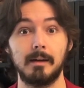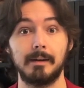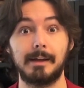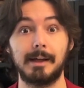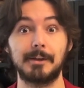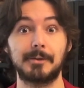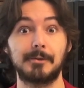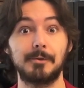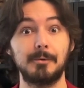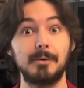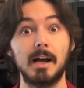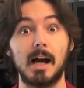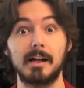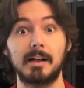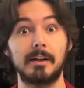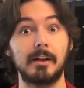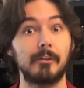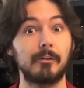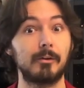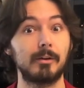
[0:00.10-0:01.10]
Guess who got
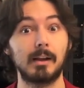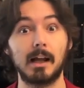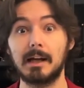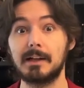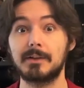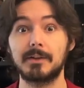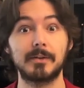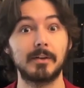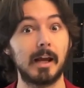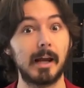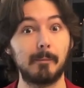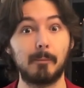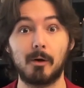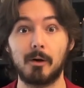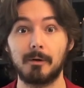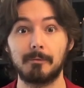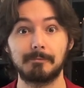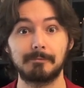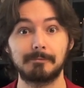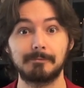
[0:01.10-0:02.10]
another
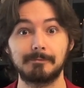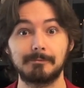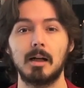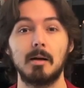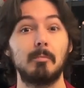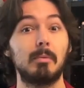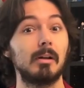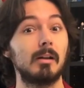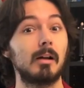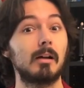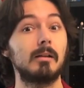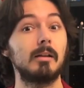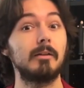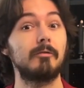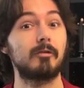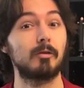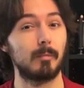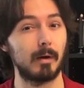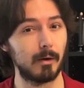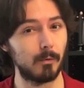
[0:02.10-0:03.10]
lightsaber? But luckily
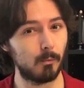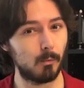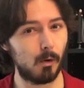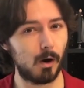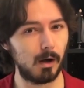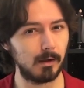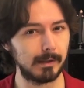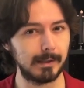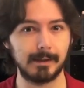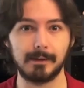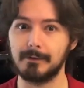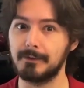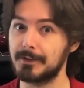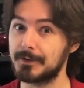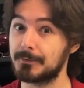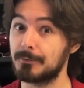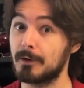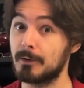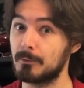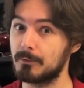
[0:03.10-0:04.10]
for my wallet,
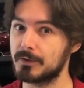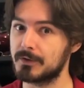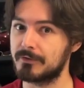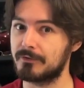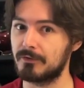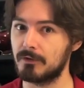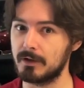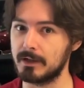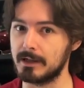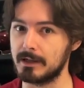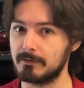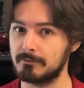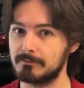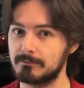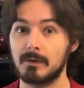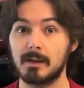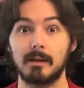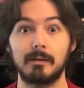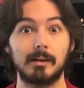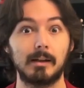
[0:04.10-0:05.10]
this one was free.
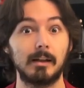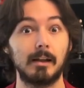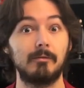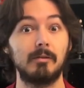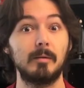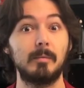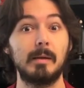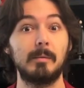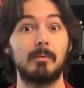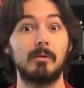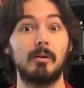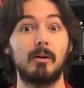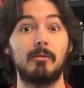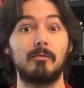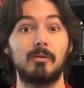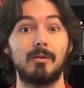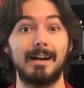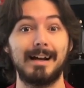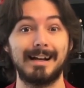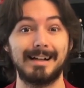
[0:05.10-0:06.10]
The lovely people
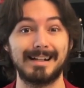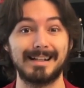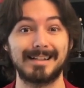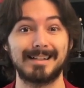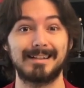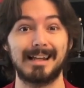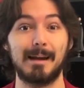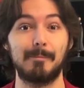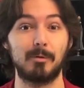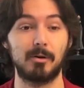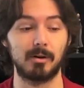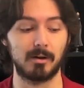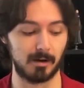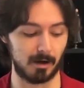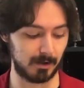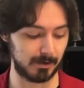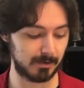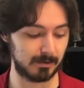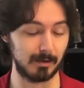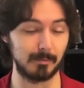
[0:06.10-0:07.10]
over at
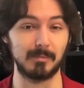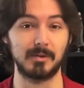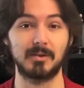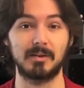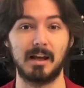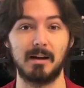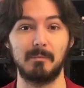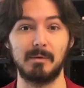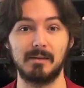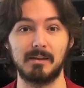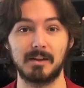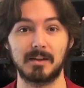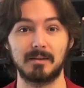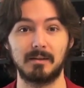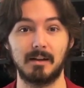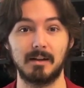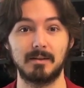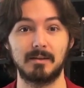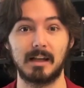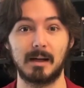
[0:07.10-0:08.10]
SaberCustom sent me this
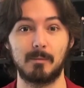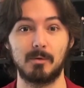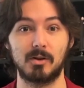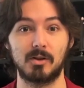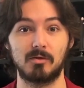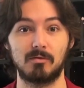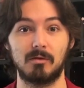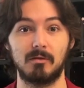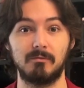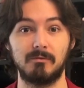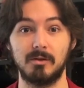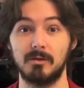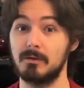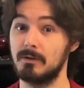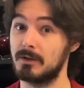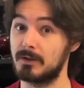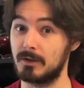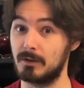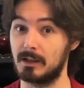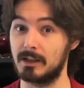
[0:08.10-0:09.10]
lightsaber to review,
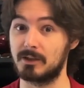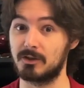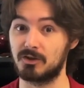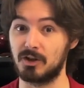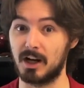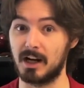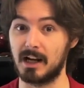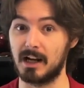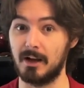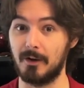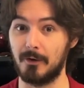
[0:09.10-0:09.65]
so let's check it